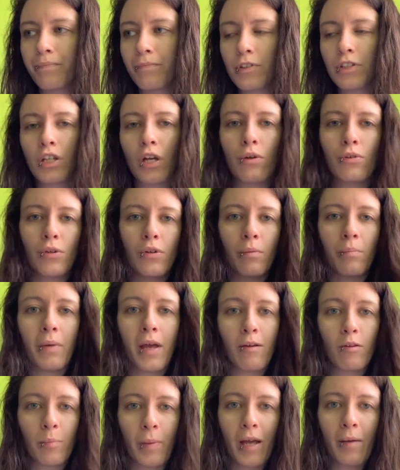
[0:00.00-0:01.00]
So you can
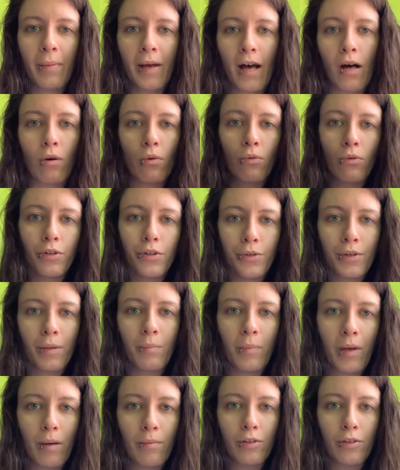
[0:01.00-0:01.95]
pay with PayPal, or you can pay